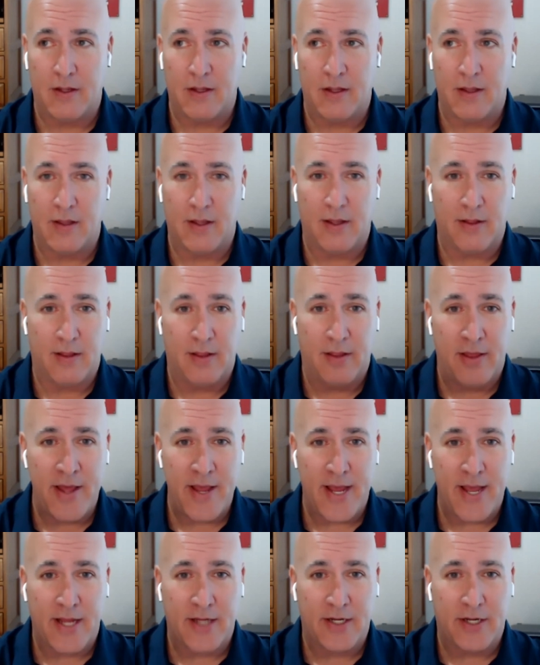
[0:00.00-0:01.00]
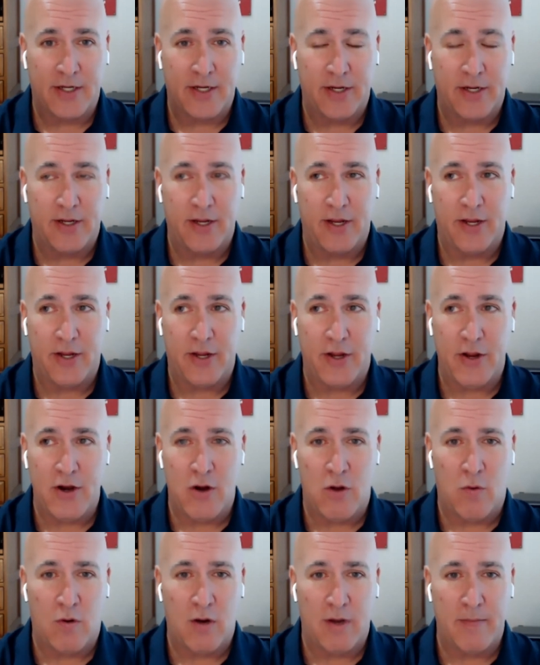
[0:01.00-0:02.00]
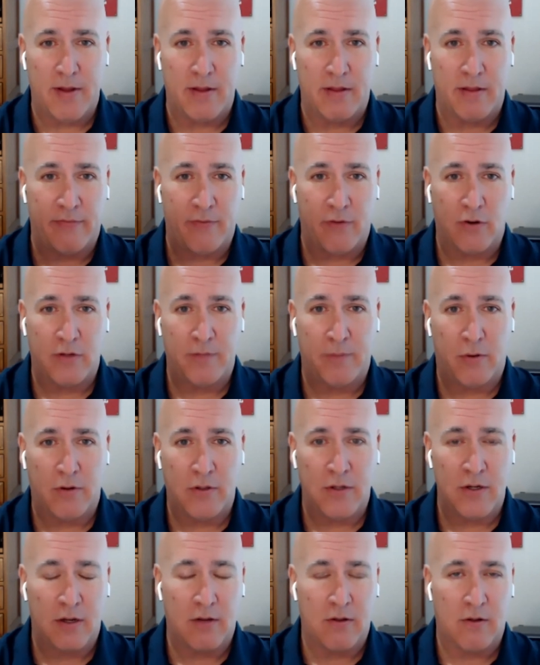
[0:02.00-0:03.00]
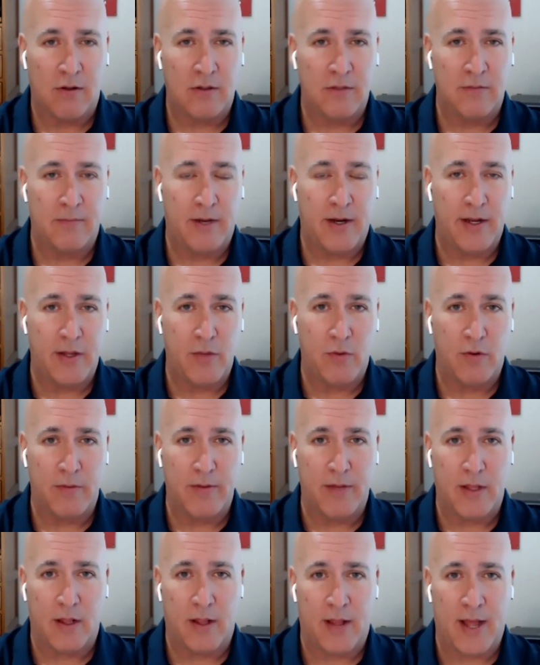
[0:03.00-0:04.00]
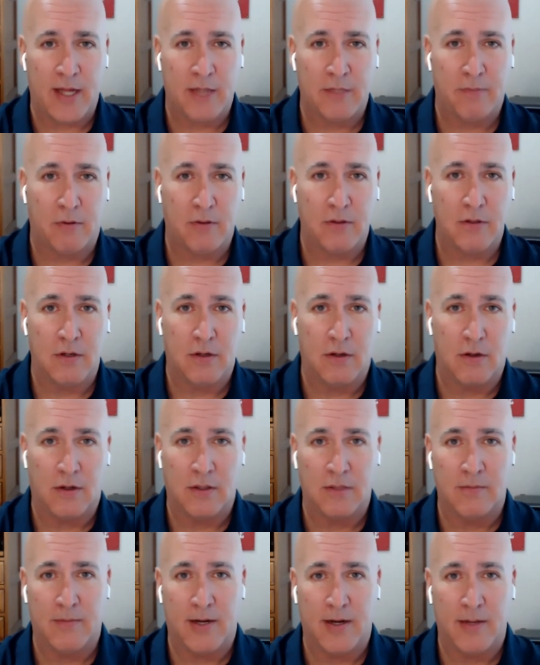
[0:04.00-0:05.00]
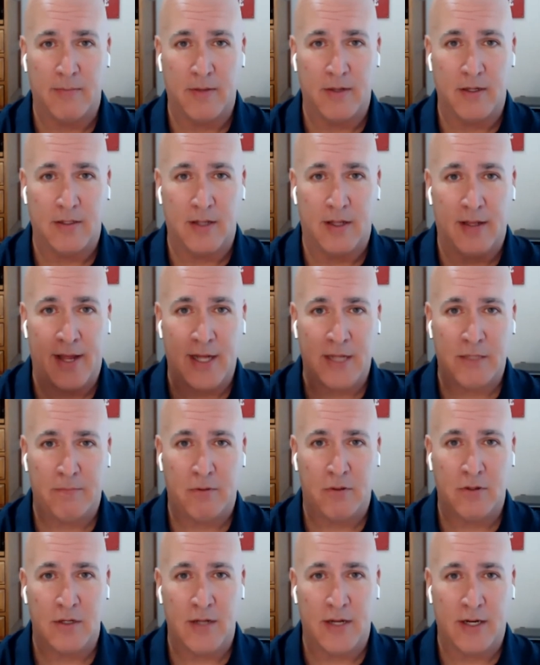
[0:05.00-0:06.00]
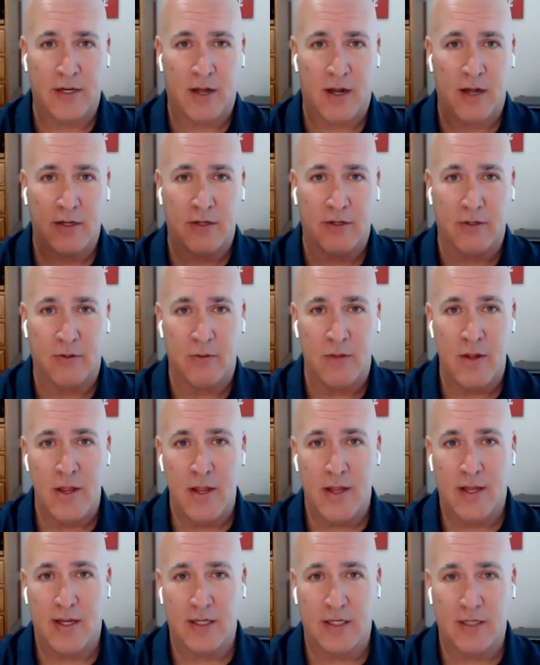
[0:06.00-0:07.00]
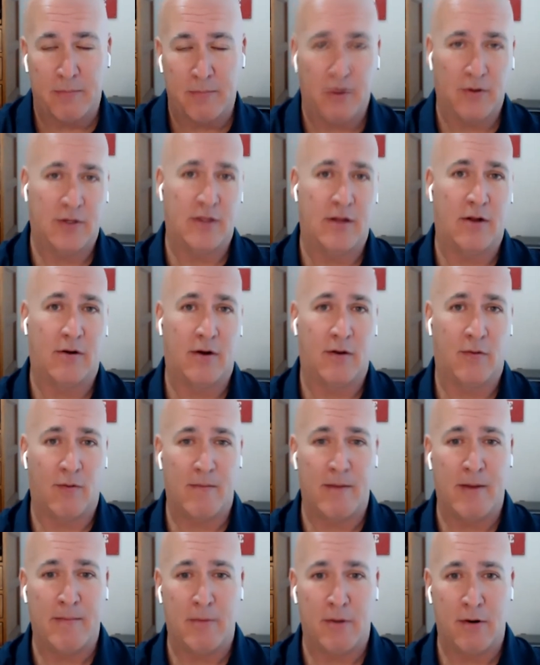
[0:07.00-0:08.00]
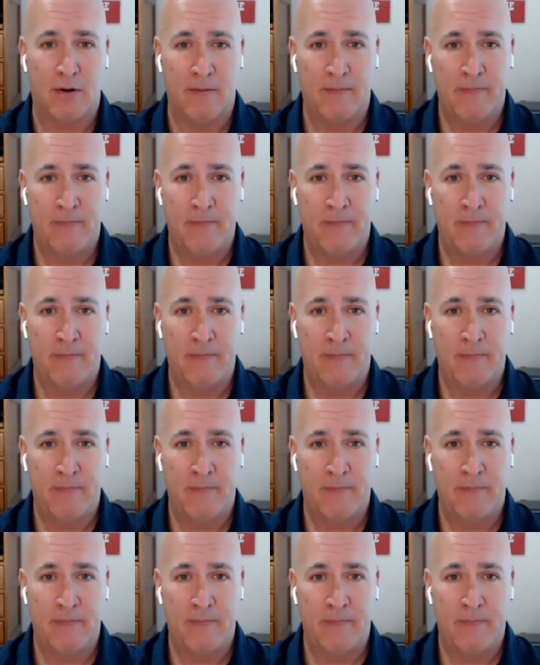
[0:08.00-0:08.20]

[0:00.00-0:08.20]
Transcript: the, the thing is, is you, you don't want to be the first person to call somebody. You want to be the last person to call somebody, because the last person they talk to is a person they're going to remember.